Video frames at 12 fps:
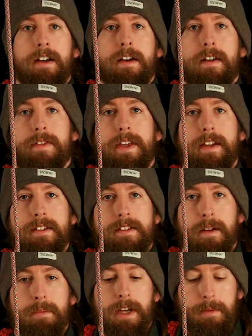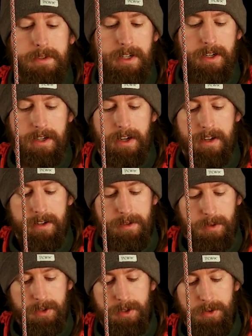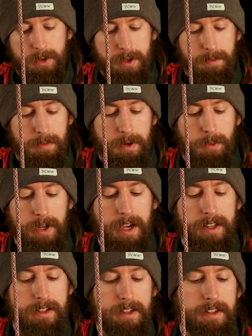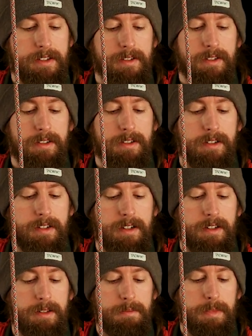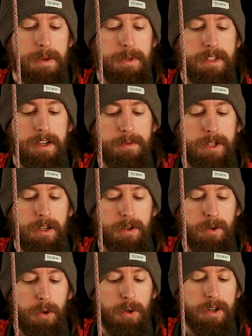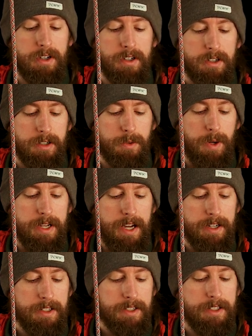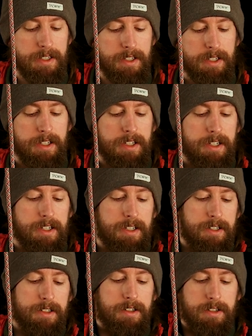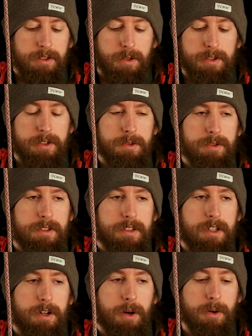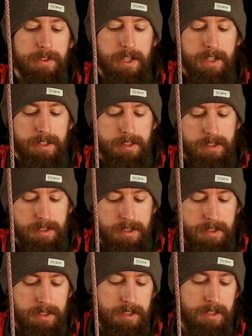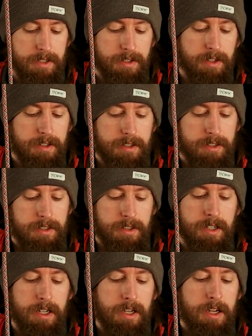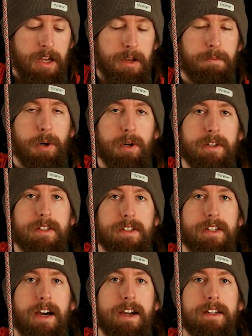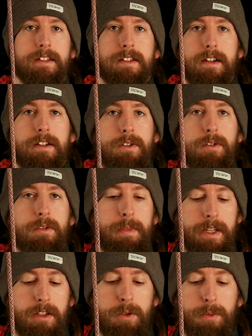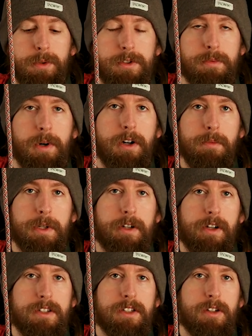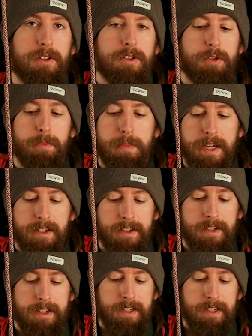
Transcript: The thing is, sometimes I want to do them one-handed, so maybe they will look quite ugly. Could also do an overhand knot and pull it tight and don't make the loop too small, but also not too big.